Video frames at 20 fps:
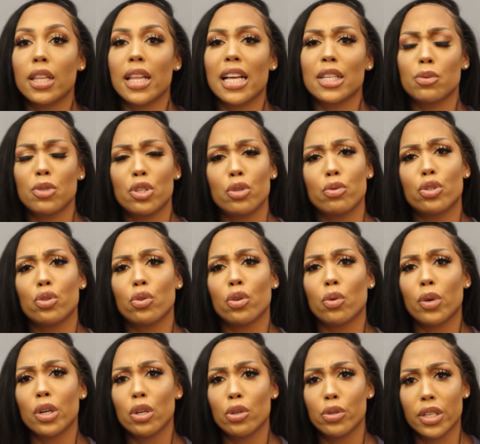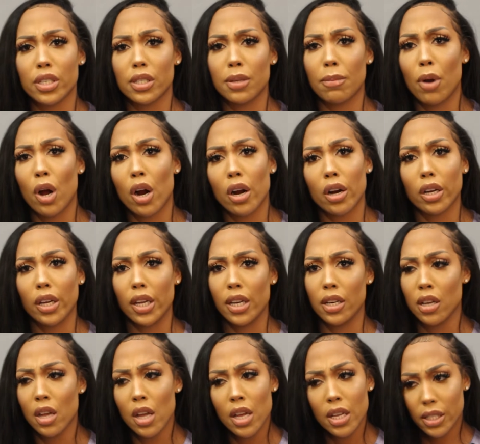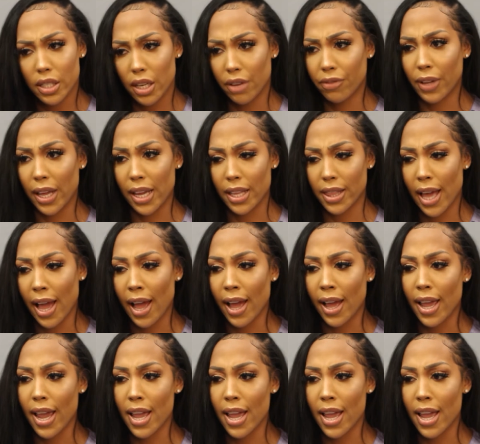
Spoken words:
That's when she was doing 106 in Park and stuff like that.